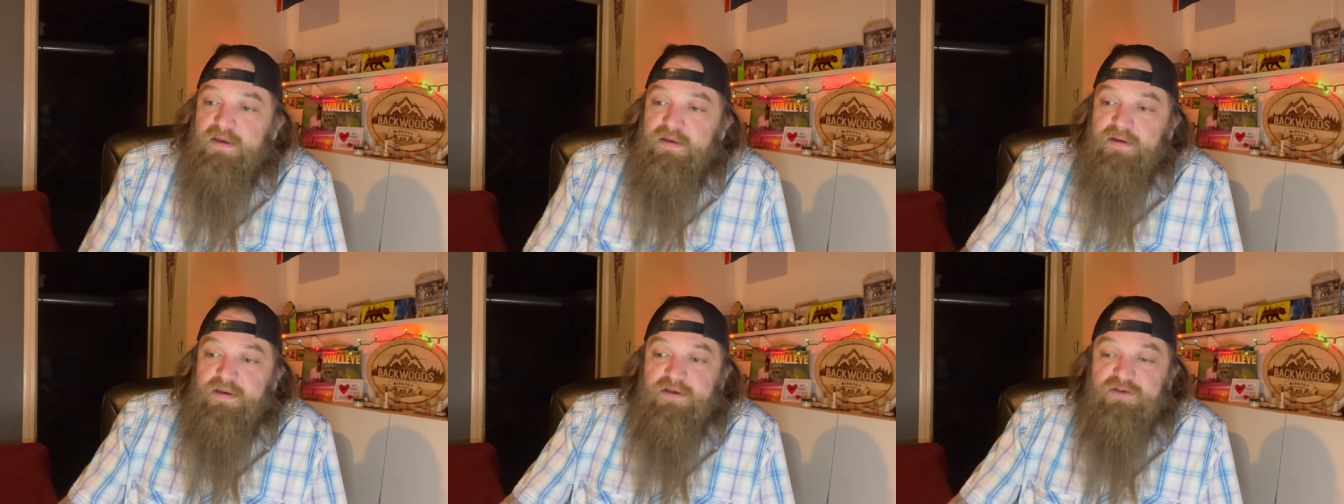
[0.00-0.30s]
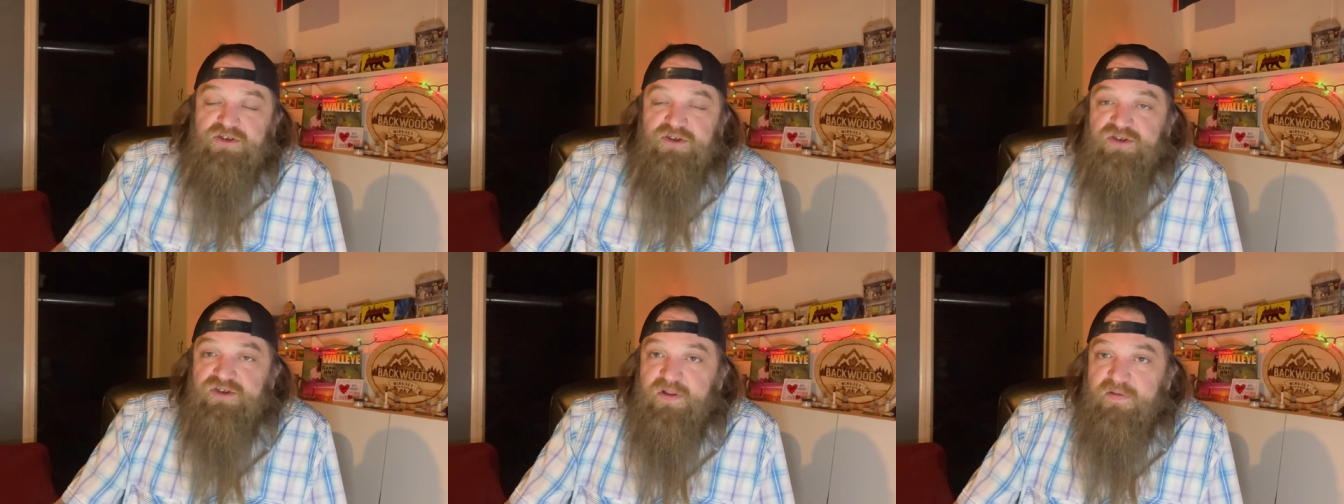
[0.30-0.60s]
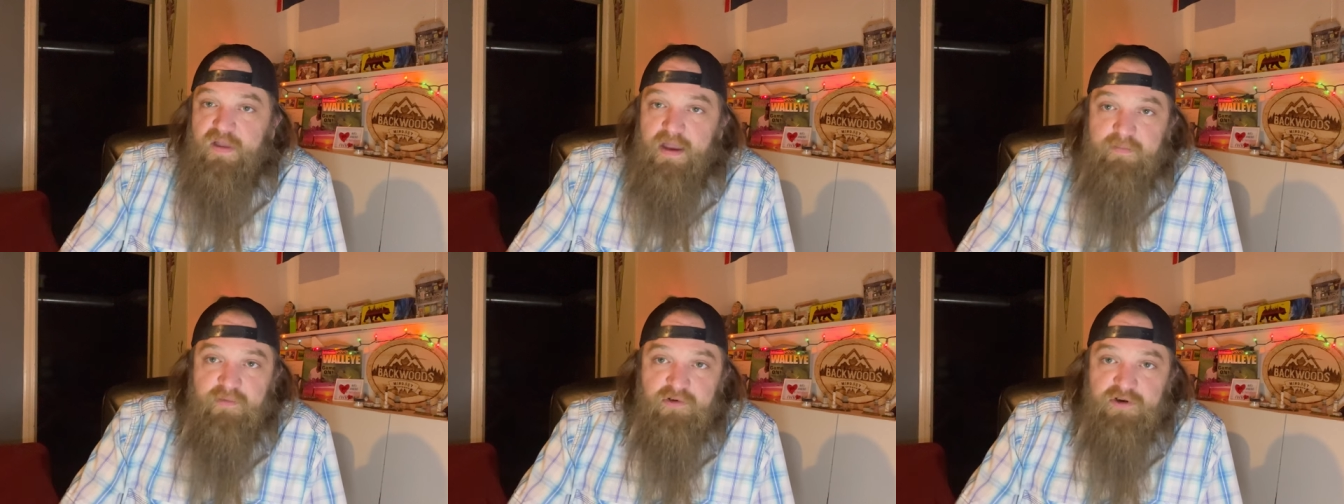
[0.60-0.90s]
It's just a
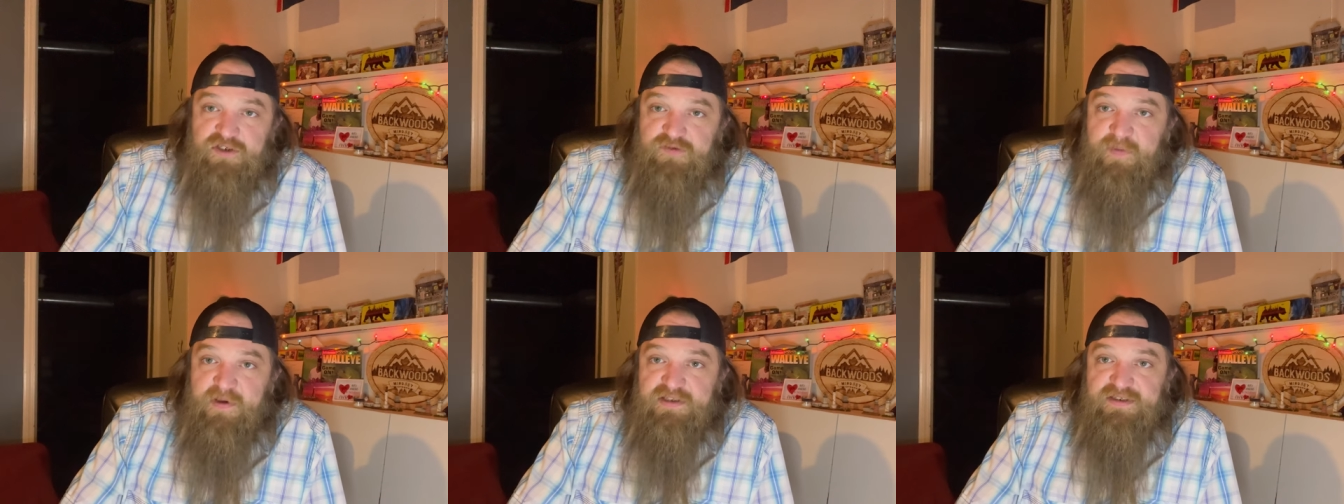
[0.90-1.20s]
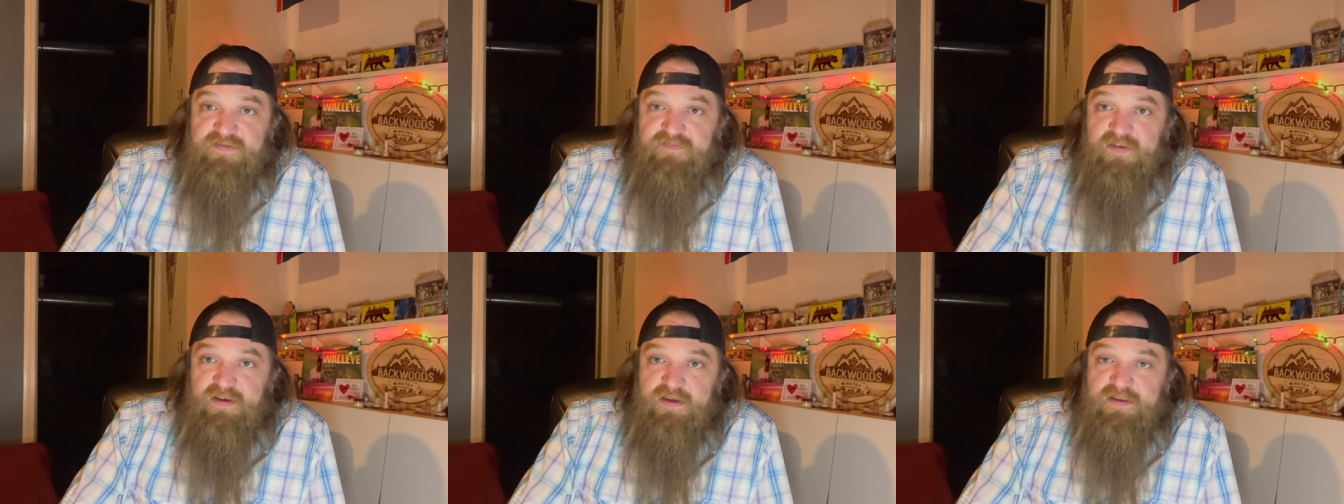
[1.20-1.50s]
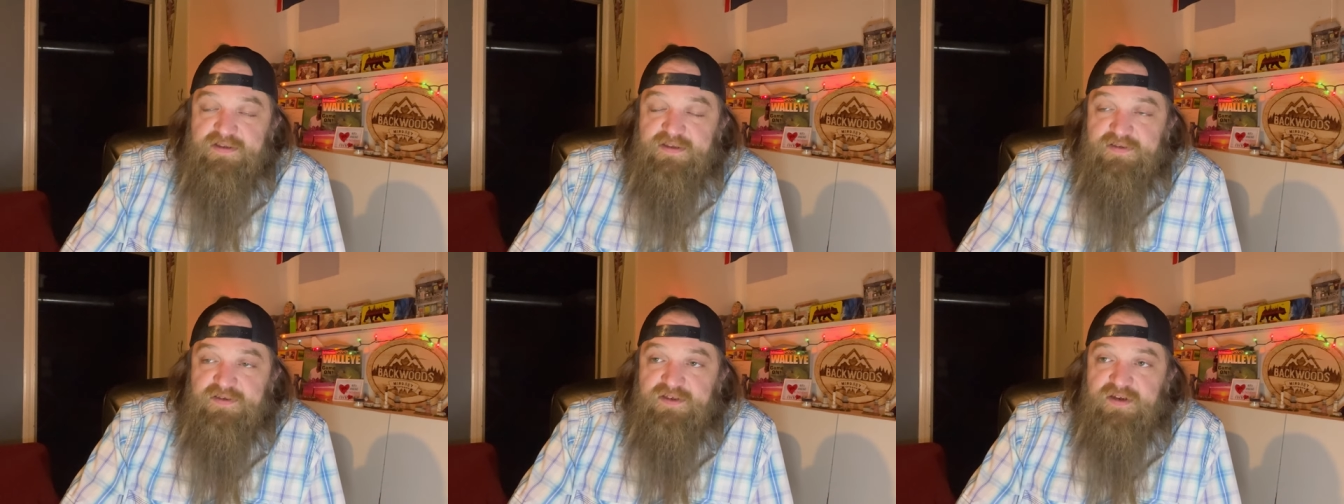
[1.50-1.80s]
lot more expensive to get
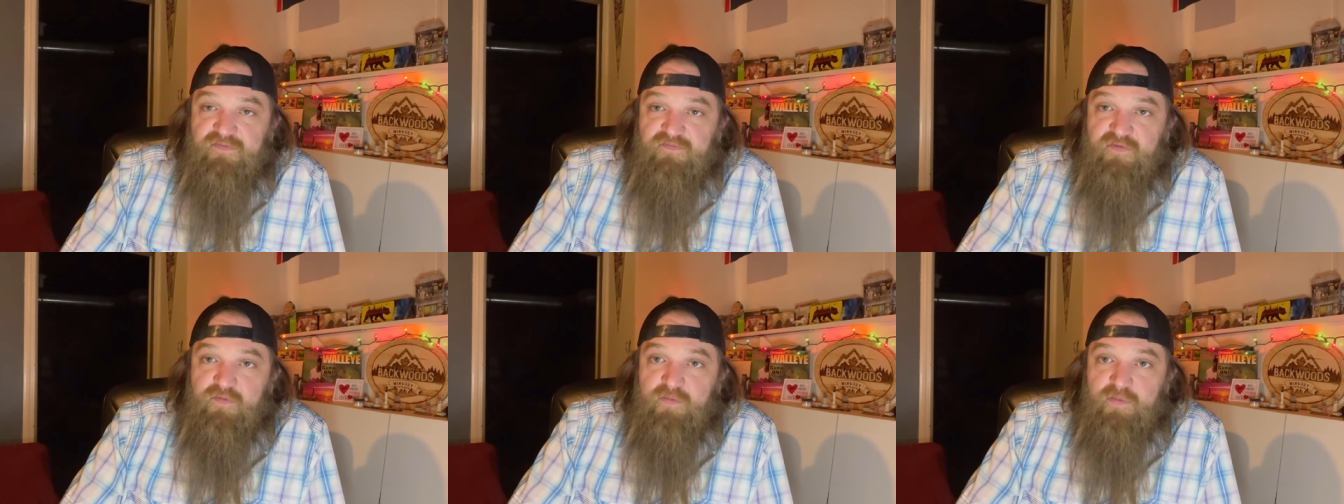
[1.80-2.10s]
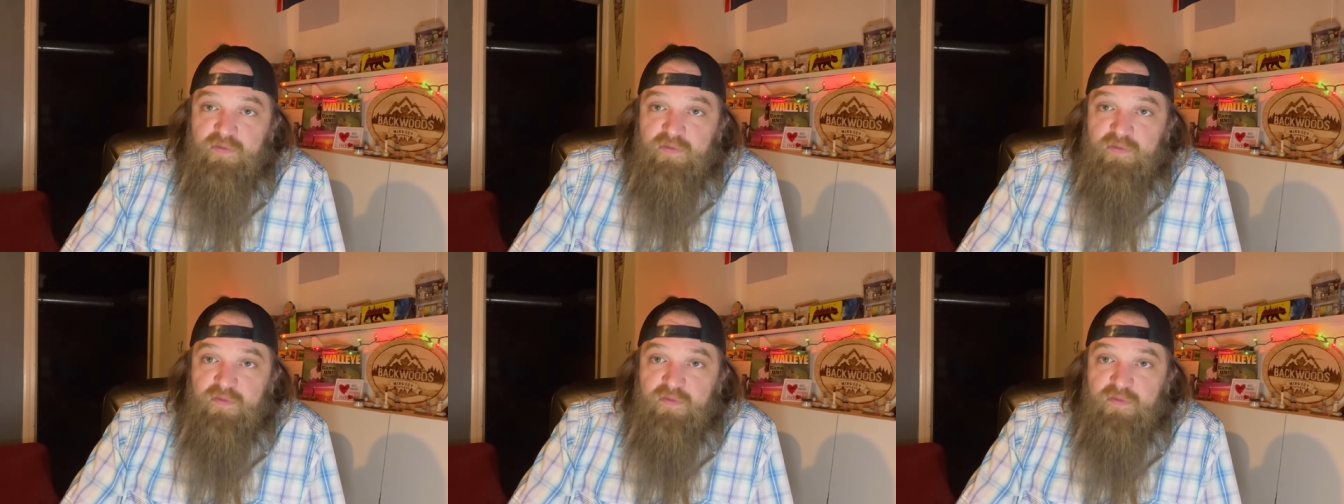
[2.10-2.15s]
the stuff